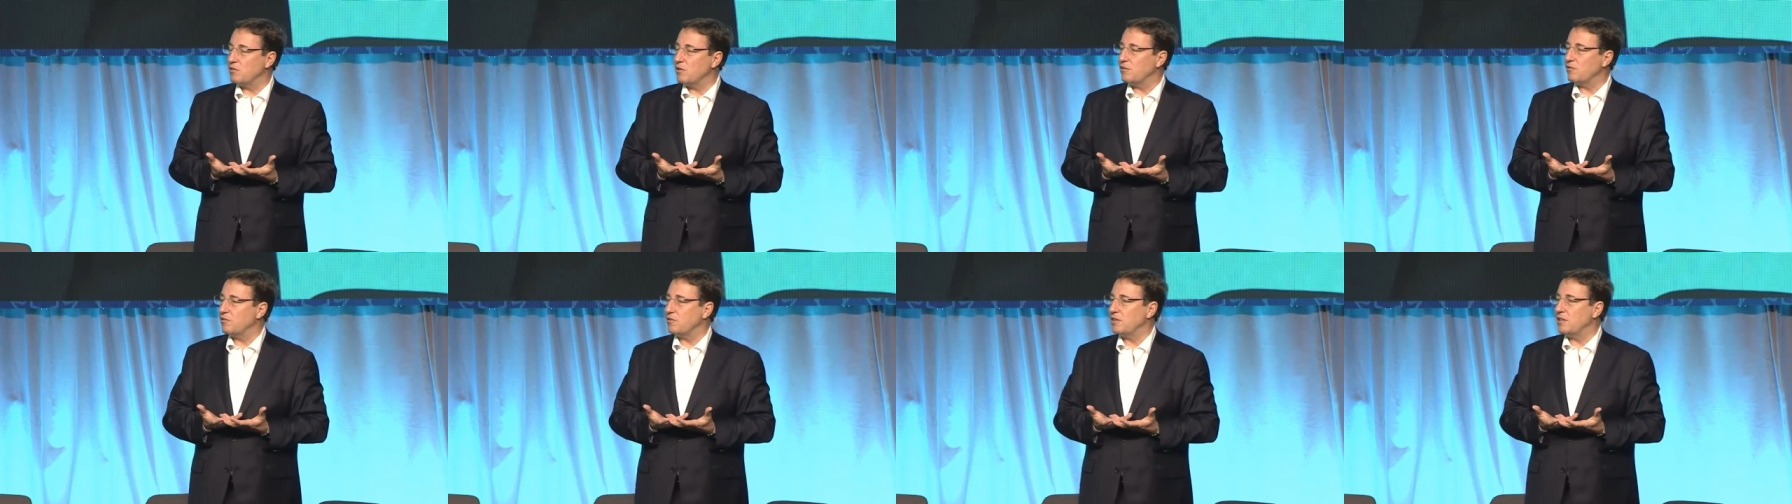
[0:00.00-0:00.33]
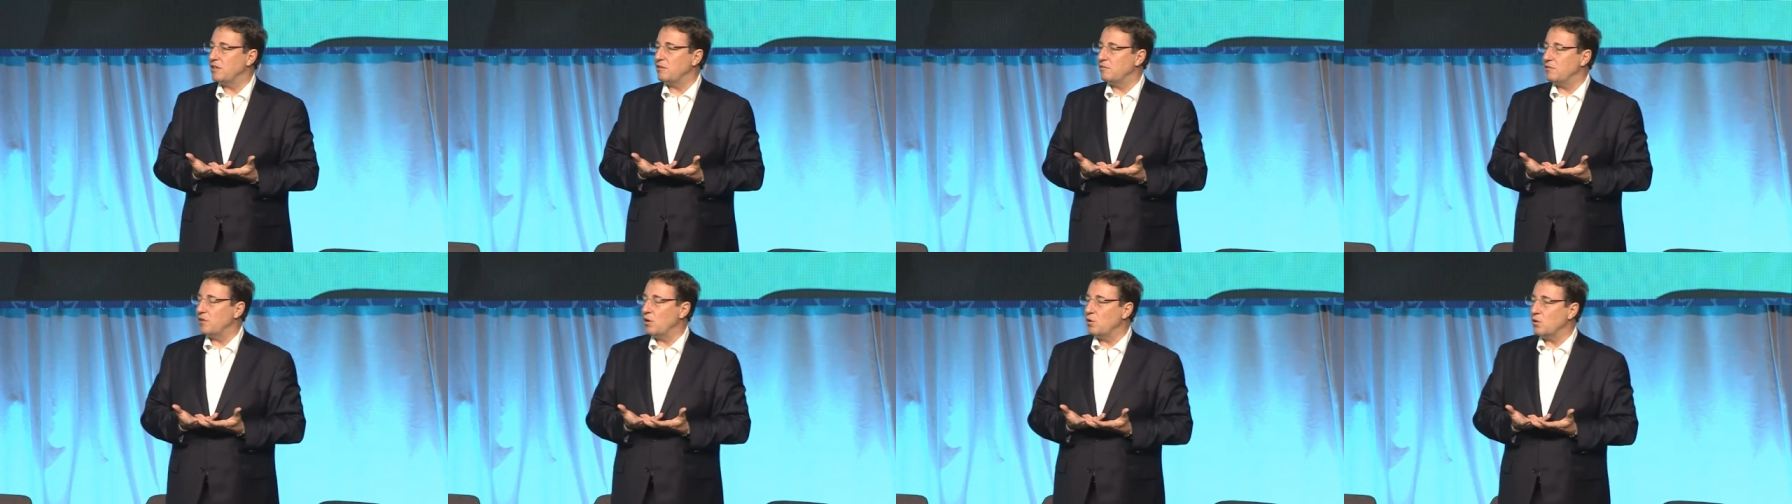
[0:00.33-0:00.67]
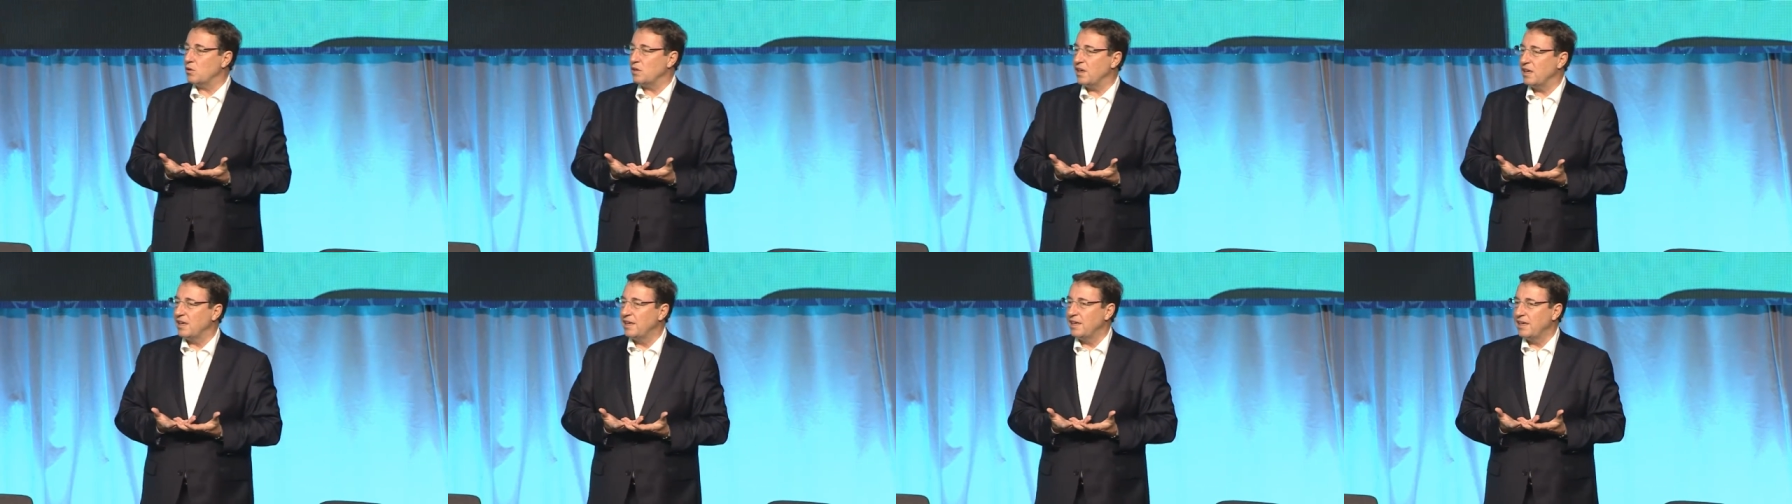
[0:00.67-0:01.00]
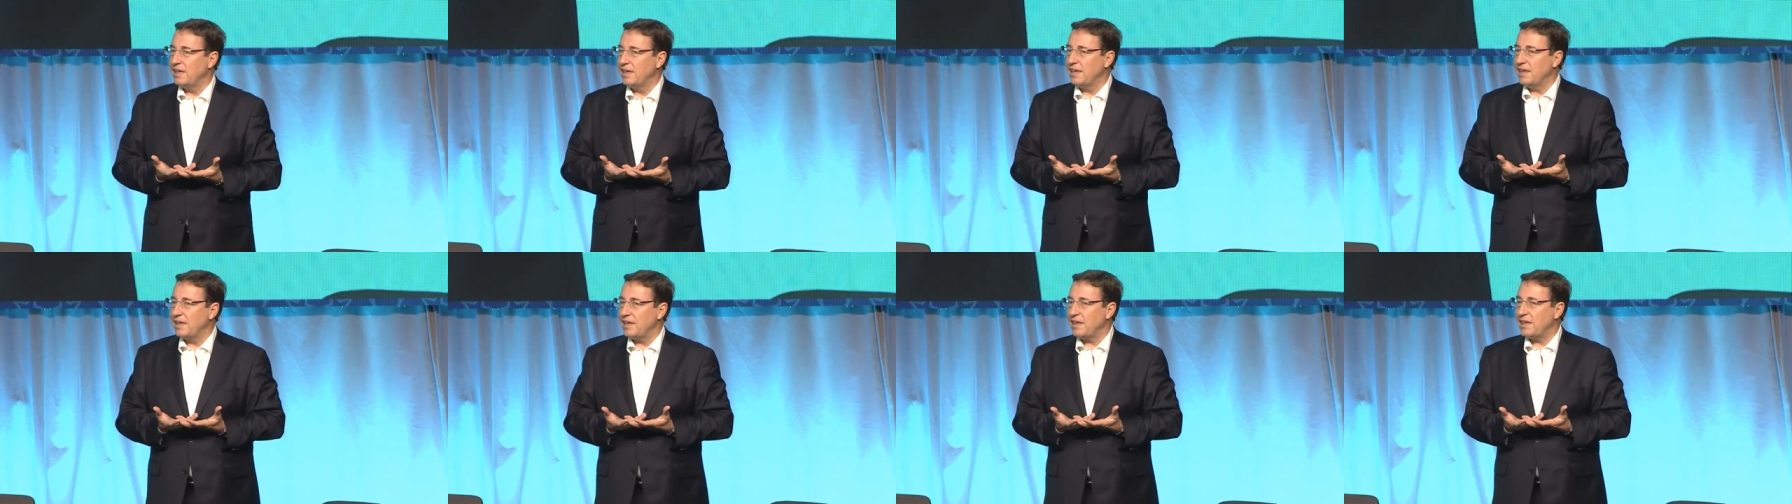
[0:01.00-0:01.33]
often invoke,
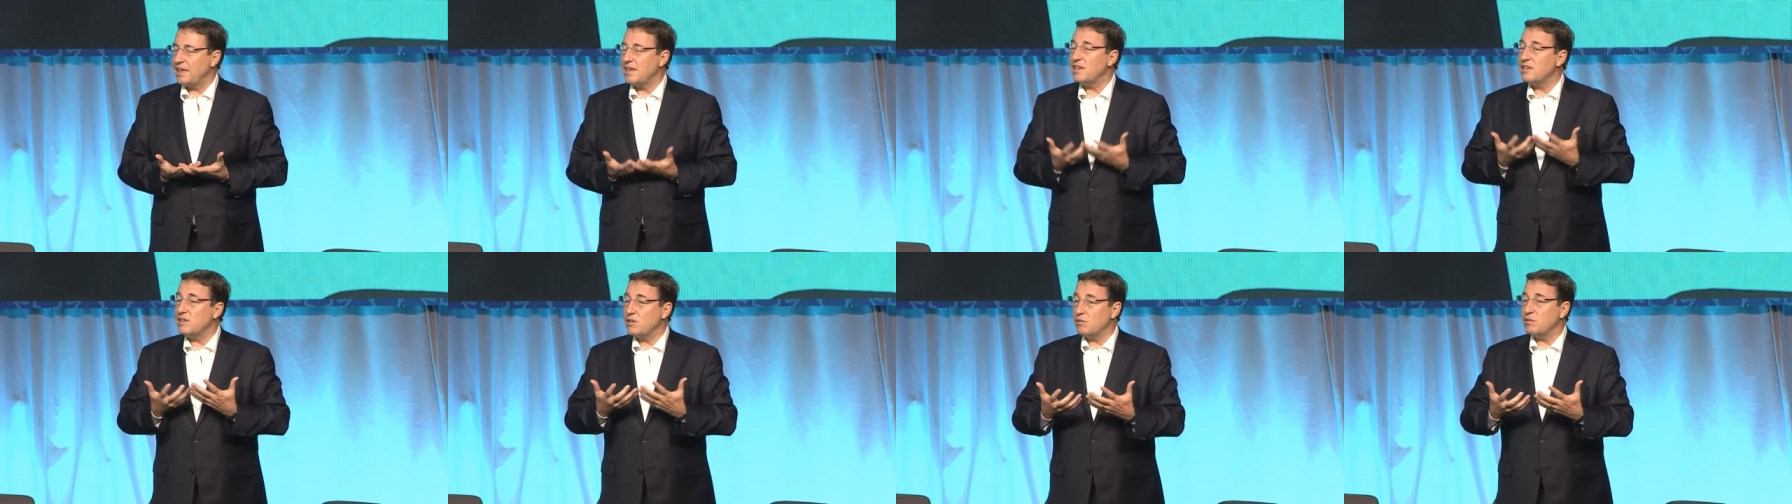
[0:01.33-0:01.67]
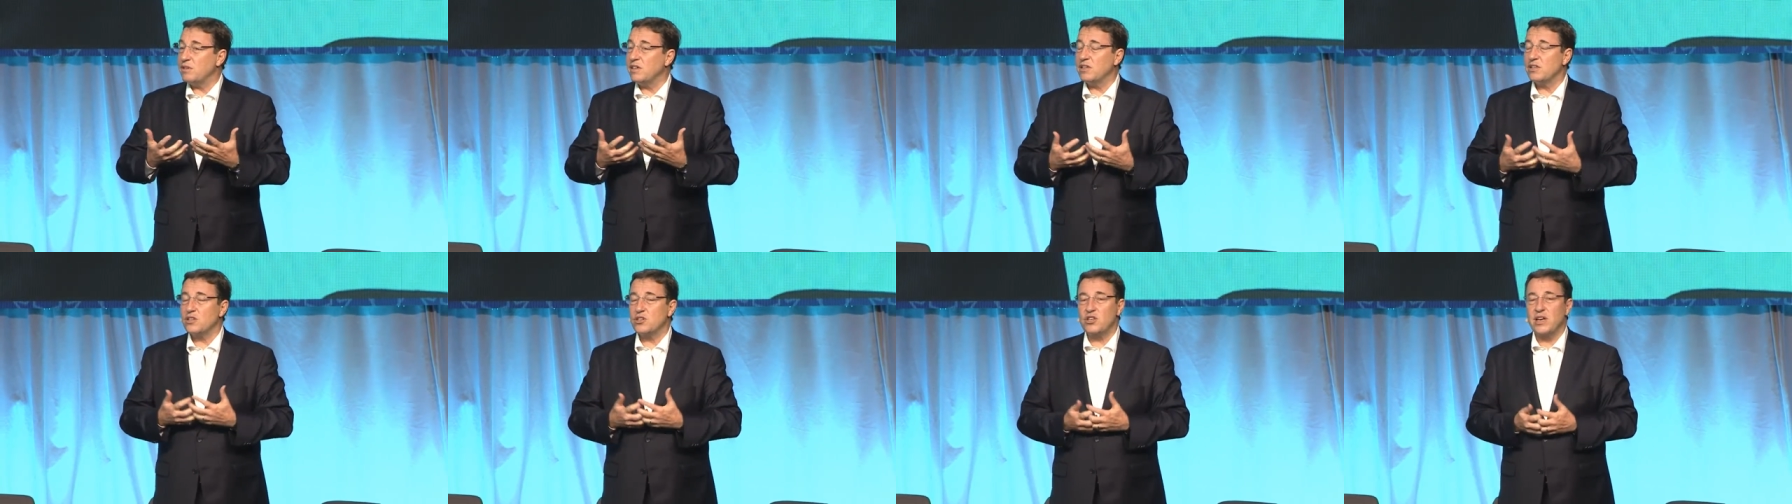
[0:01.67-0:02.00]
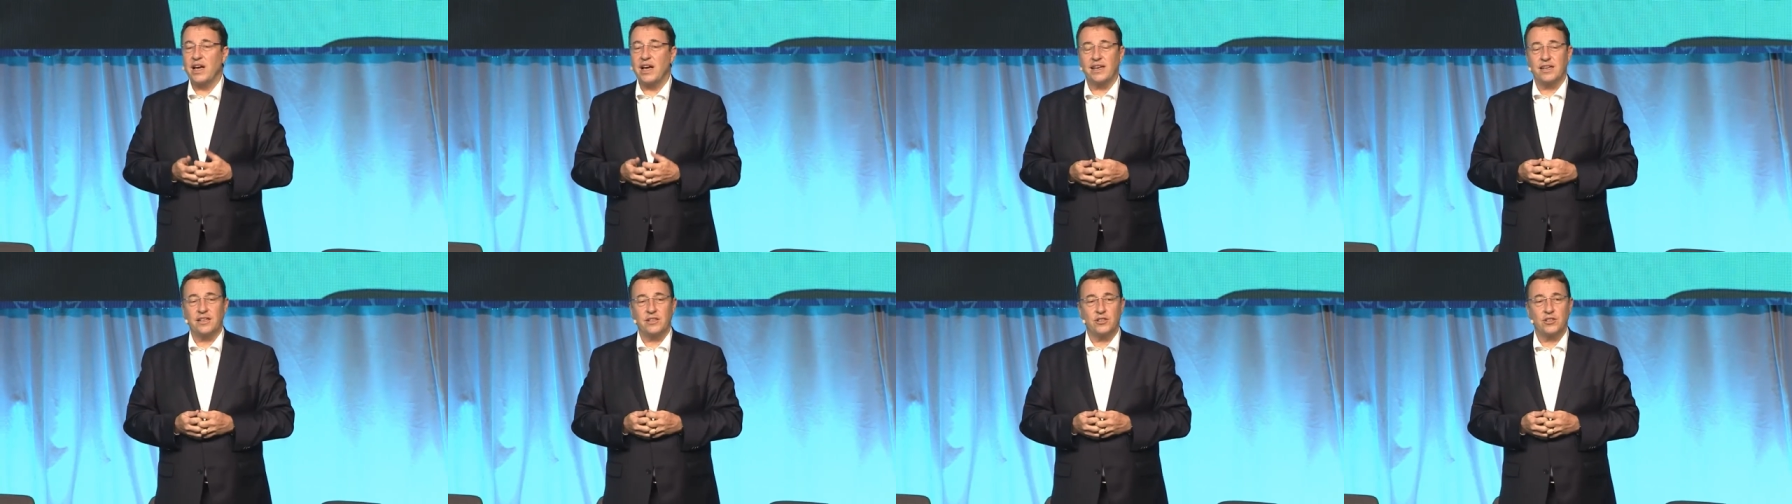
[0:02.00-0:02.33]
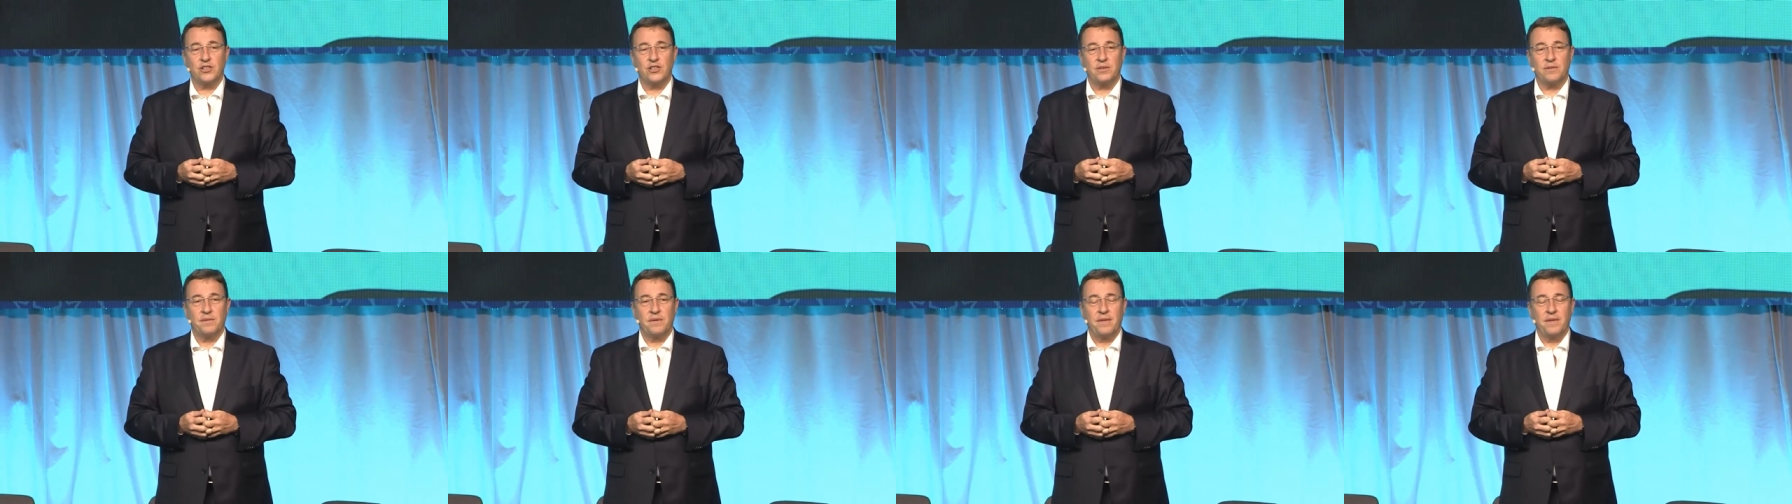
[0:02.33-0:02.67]
is a real
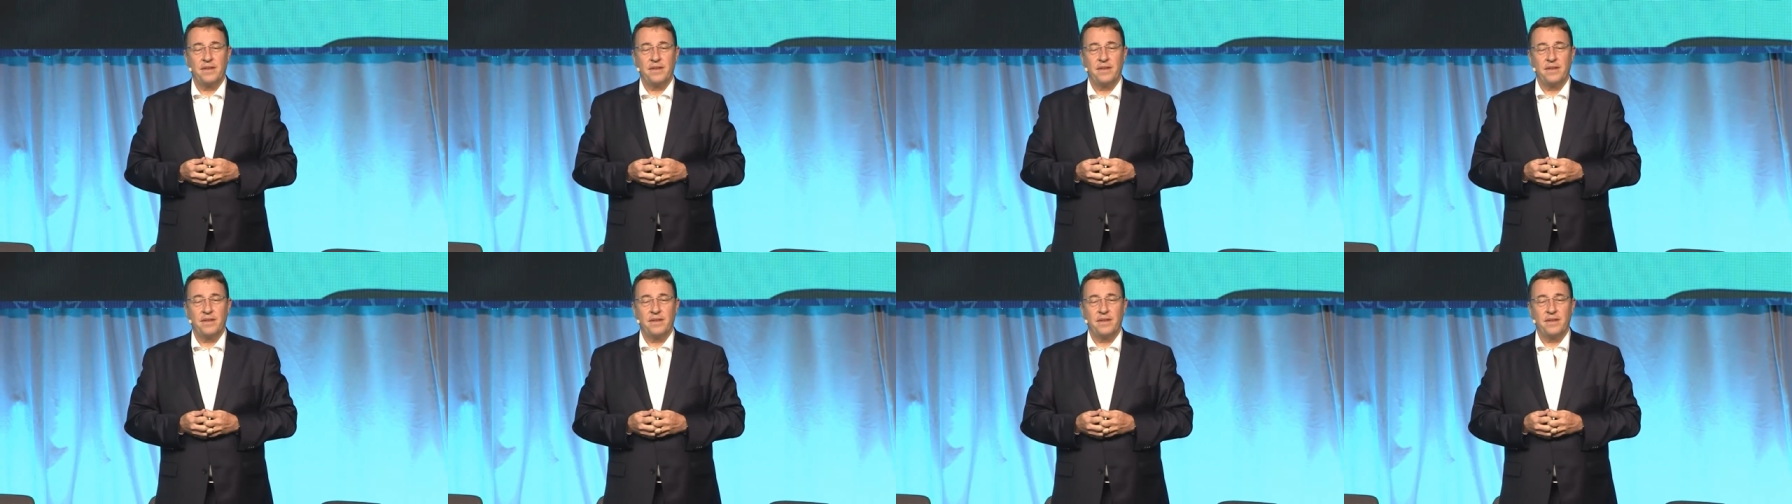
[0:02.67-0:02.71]
challenge.